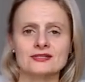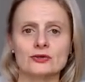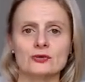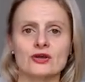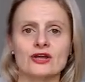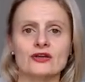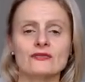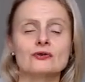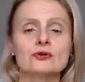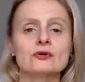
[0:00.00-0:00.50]
So
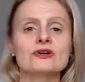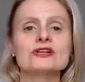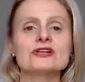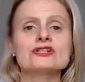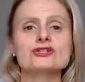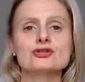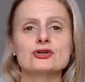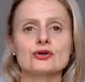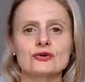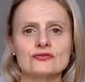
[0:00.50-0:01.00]
if you're a
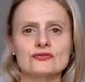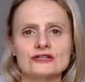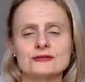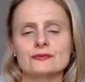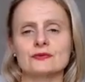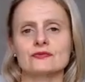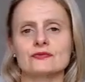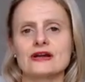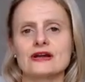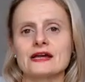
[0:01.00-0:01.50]
service
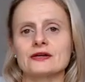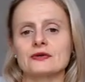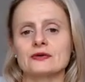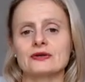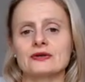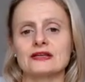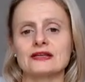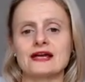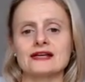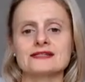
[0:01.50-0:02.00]
provider,
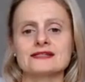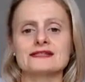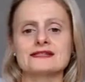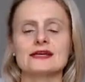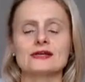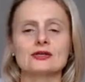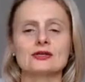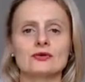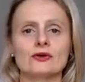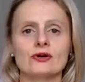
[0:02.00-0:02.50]
and let's
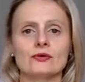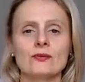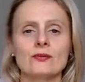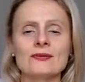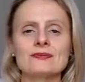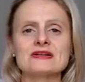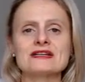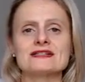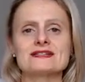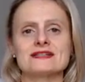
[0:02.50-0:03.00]
say you're a
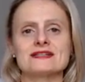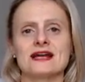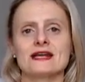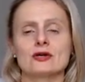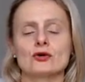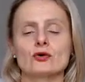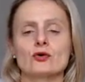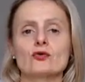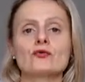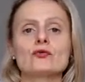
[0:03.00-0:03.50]
web
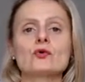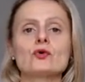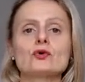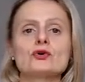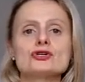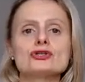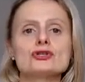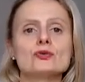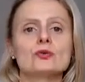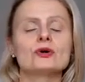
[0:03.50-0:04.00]
designer, of
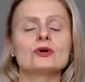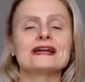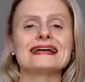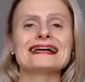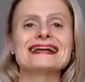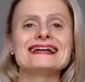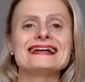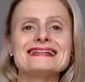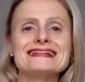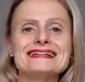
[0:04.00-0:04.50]
course, you want
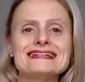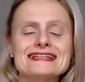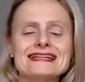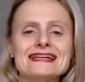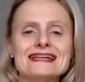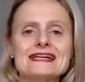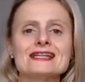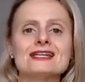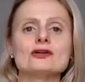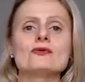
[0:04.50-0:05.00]
to
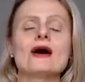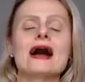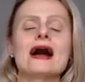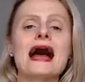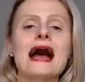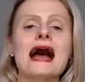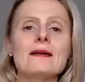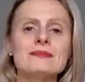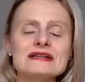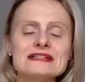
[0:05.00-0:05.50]
continue
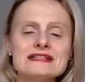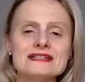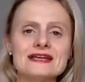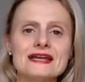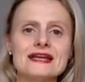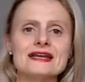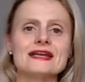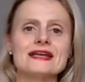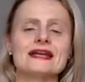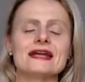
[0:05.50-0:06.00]

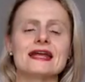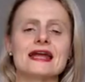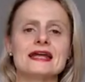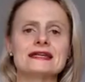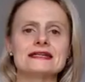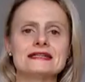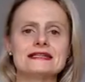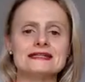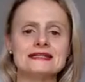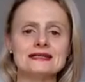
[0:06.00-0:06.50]
updating
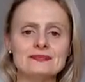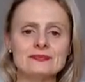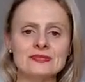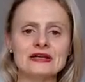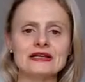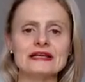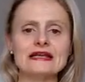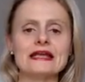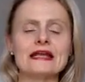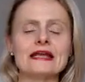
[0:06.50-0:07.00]
and
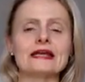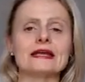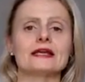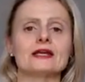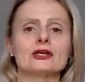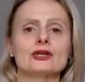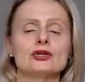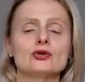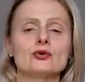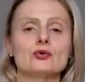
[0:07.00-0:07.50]
deepening
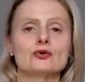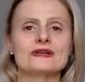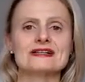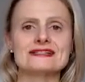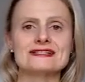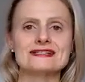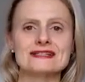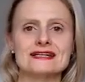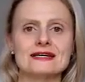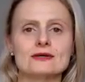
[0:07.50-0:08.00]
your
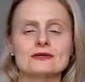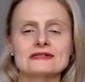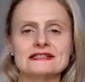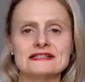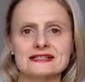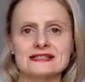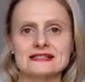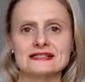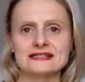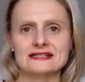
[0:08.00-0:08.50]

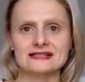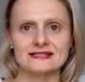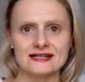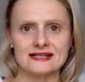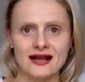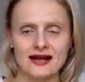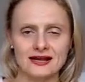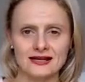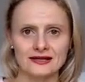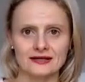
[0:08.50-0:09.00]
skills in
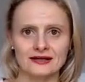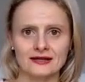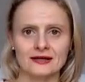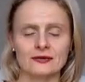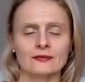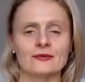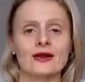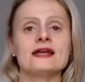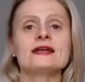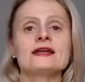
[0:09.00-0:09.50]
design,
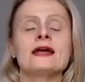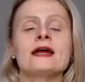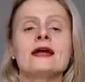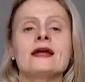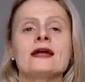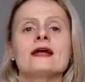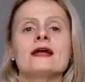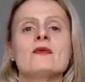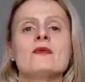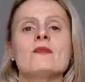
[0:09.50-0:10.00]
right?
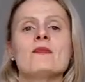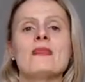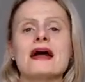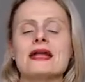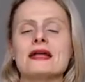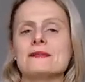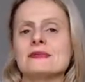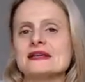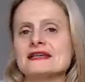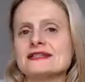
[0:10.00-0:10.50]

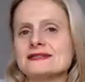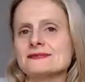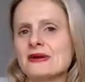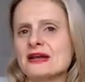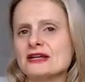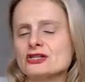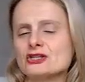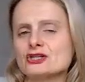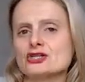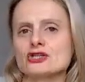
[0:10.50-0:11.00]
Maybe
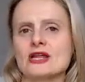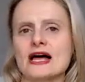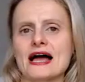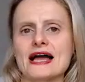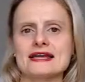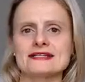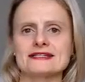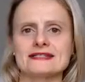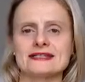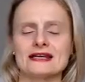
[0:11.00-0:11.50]

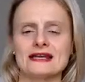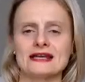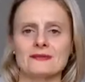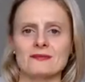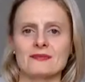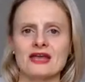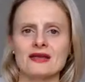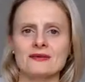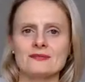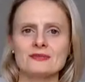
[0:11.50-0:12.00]
specializing,
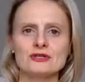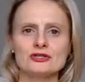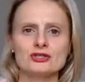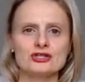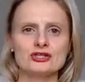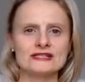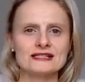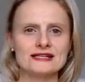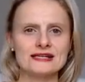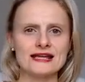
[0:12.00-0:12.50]
maybe
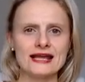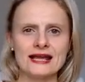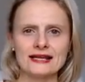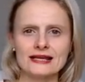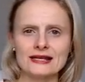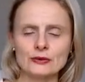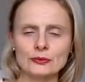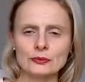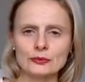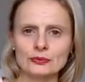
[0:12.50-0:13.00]
just
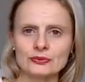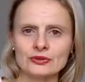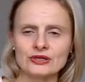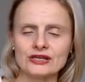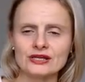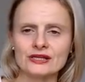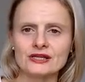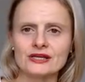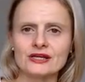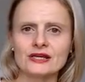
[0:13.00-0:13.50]
getting
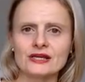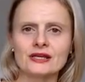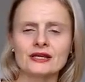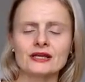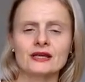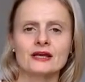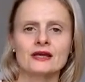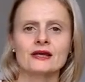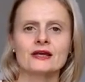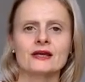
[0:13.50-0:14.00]

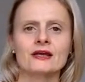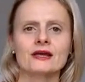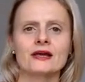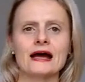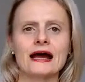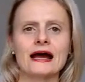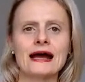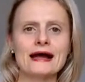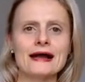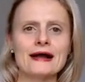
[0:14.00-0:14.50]
really
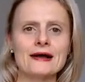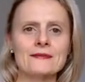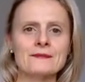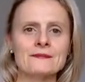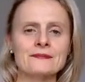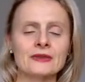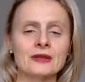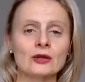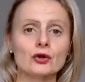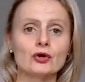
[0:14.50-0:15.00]

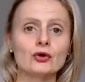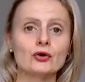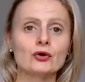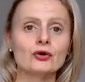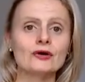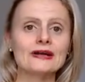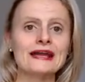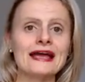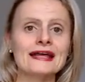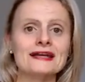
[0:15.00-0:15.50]

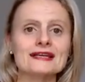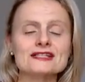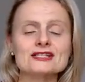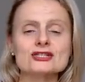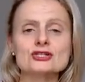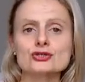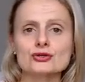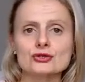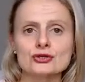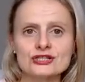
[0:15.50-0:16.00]
good at a
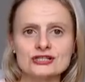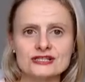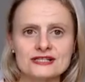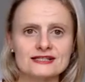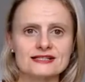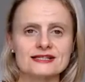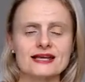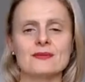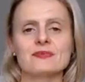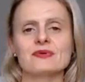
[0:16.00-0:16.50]
certain
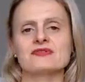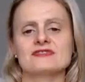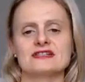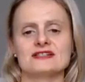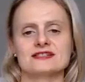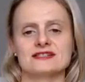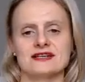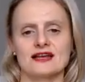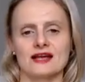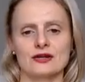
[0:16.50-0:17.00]
type of
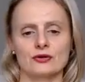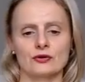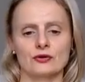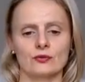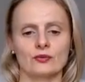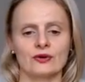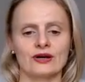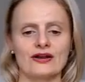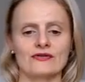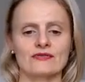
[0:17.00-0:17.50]
design or
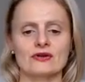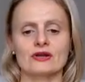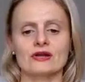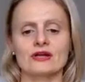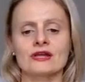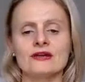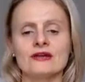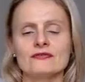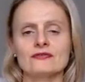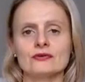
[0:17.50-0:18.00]
whatever.
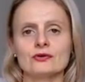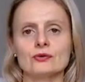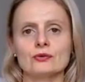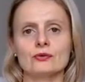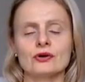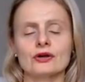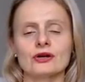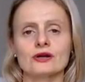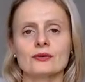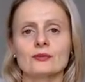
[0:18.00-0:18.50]
If
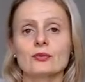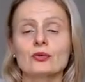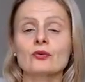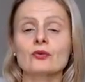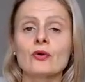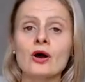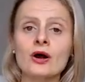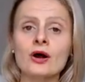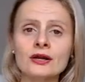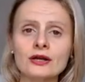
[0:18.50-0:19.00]
you're a
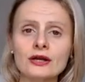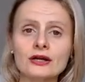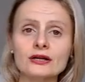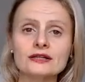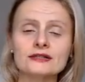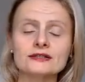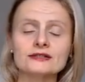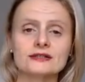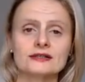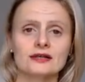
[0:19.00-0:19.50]

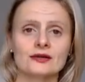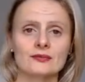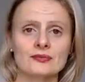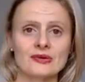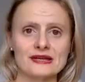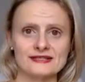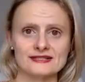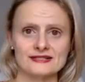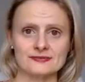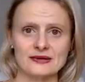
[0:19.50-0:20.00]

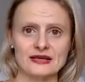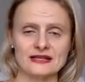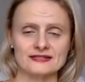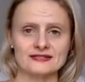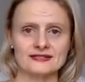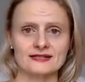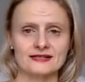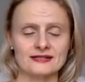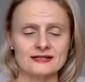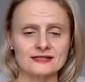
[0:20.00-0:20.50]
product-based
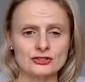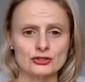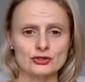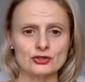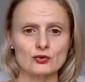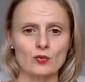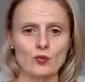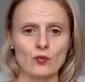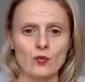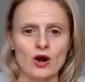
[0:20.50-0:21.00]
business,
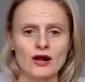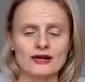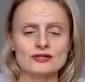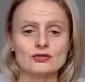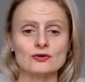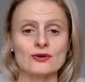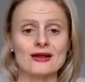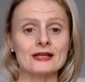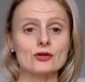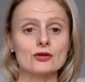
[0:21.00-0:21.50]
you want
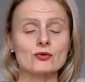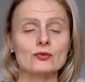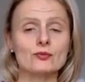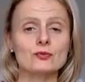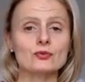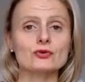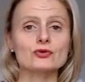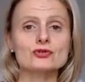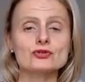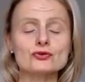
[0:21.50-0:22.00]
to, and you're
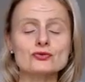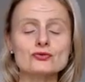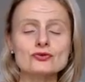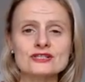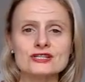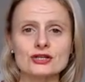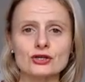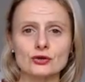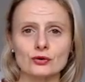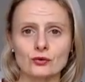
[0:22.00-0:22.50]

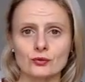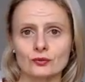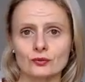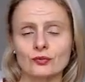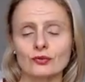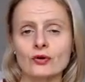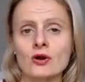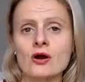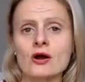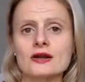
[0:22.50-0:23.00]
producing your own
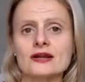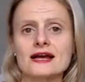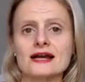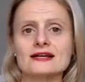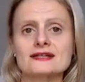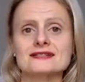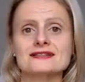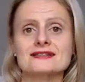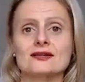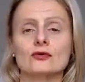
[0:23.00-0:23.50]

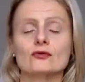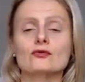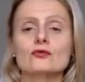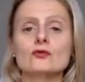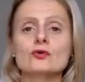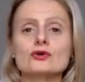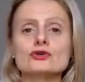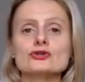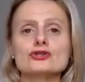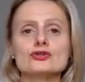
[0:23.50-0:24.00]
products, then of
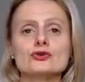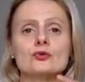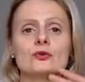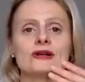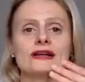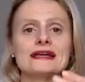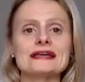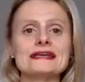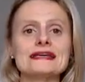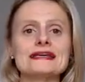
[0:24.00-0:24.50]
course you
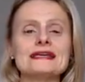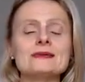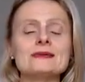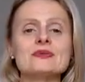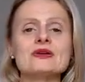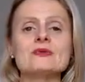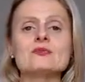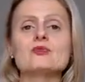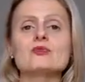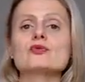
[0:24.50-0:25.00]
want to keep
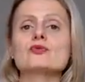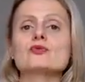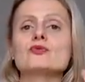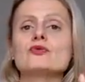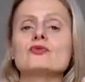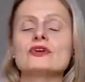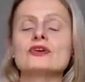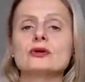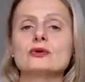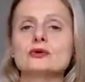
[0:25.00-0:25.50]

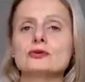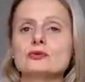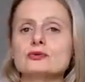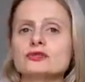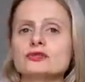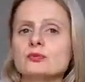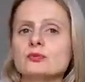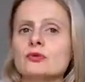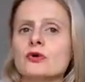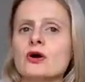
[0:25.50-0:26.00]
improving on
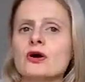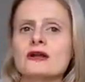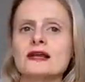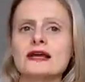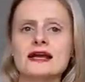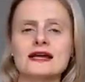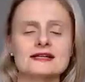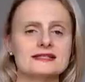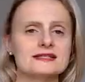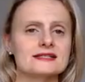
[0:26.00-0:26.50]
those
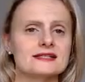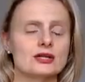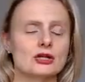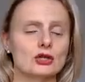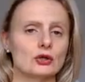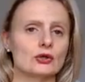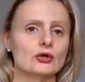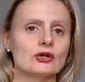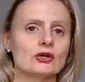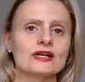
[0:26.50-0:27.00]
products and
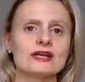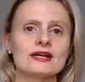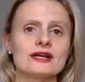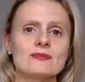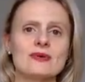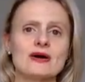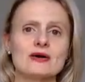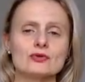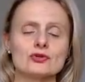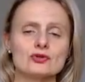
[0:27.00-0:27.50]
learning
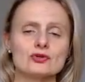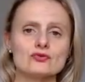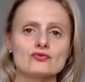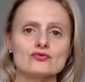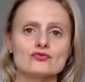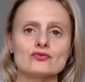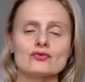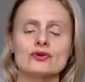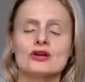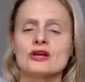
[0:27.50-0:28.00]
about
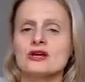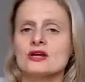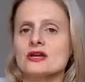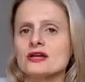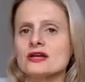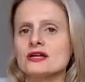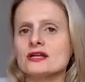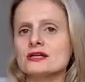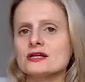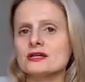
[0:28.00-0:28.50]
new
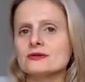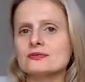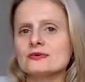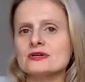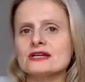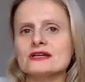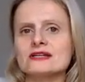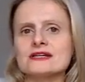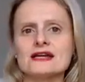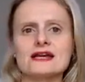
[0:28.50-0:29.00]

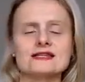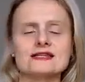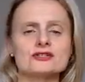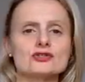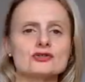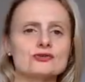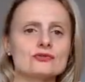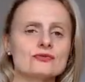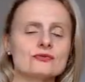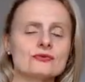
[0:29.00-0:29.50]

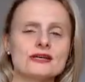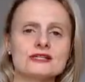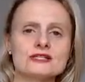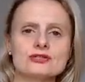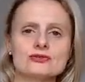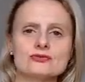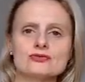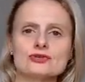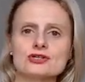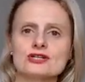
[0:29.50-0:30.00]
ingredients, new ways
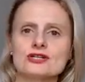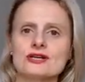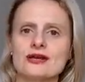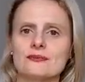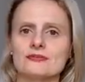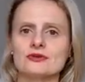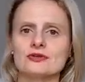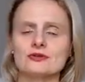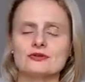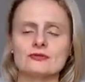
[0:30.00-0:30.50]
to
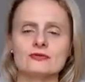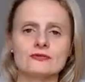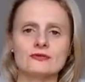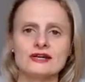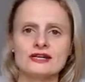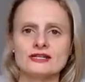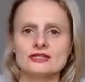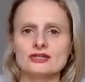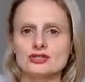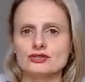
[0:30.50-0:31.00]
ship, new
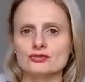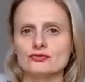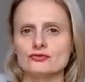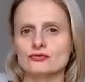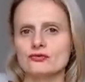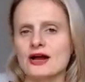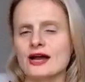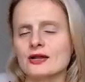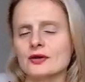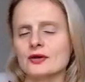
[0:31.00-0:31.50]
ways
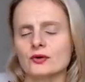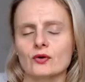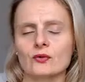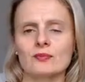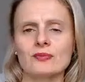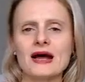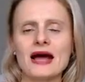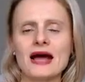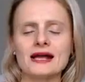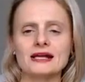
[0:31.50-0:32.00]
to, I don't know,
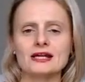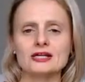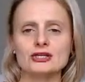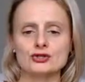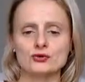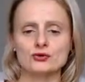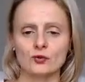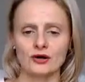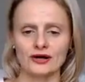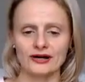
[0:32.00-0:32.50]

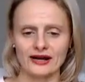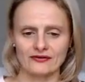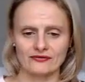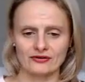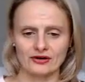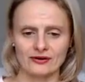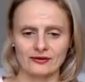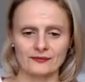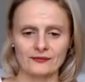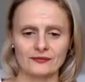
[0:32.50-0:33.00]
package,
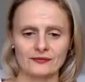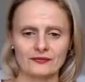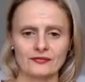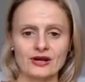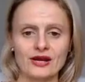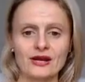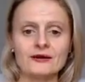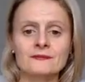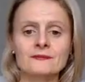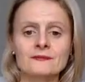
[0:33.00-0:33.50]
whatever,
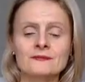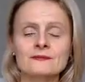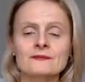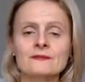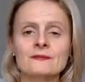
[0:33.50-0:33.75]
right?